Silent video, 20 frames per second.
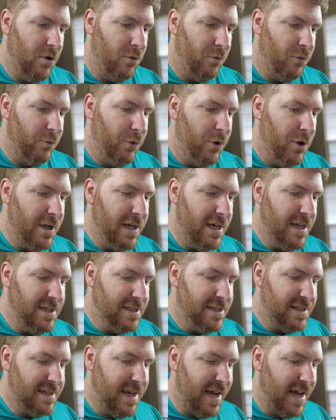Rookie
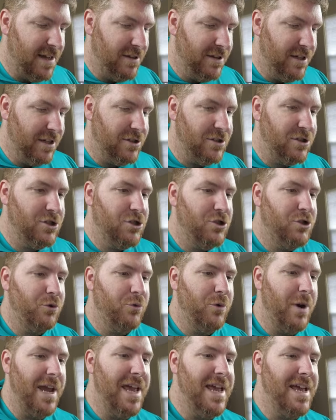Stallions,
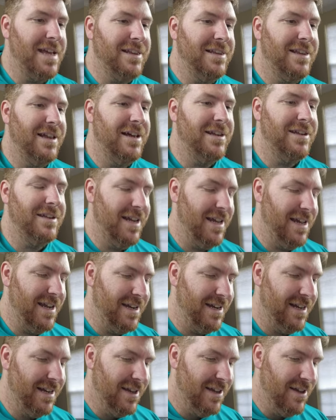Drake
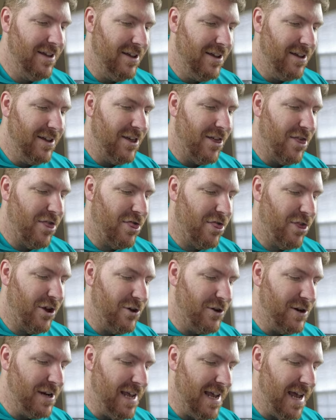London,
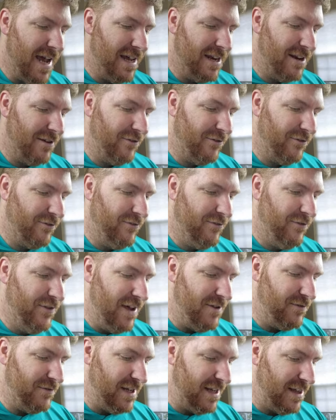30 out of
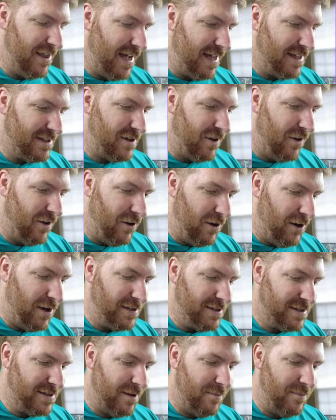50. That's
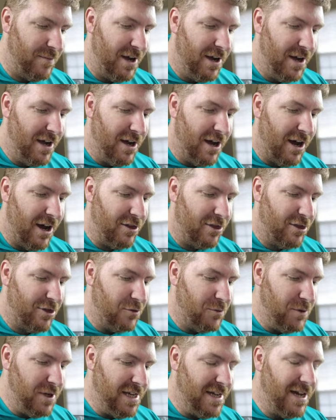awesome. A
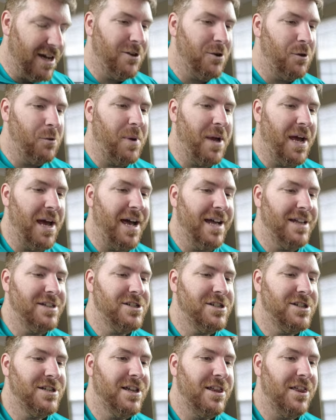three-color
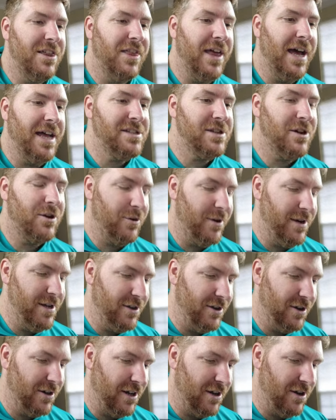patch. That's a
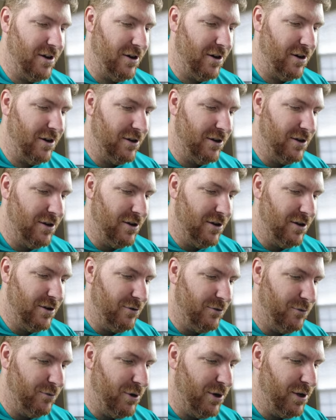great-looking card.
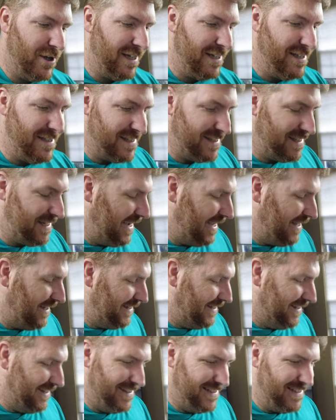Rookie
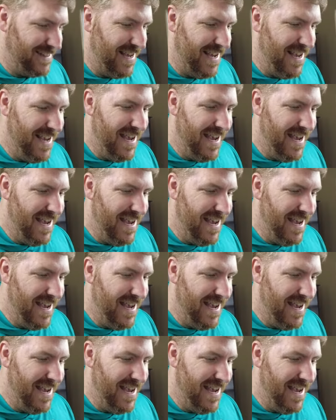Stallions.